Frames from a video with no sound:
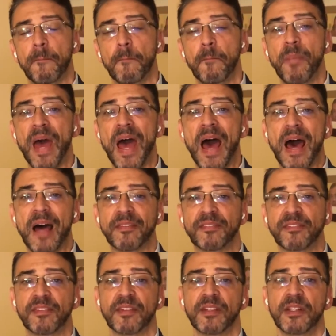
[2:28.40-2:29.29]

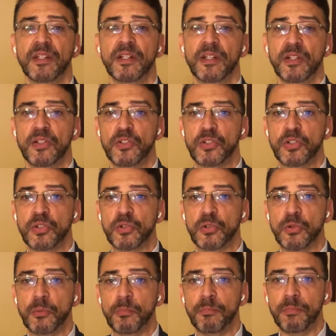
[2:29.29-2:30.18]
path
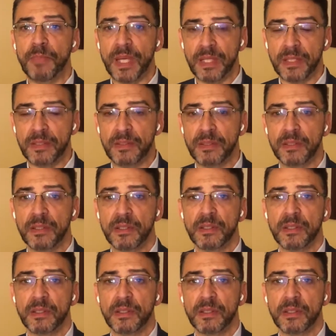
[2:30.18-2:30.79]
to mend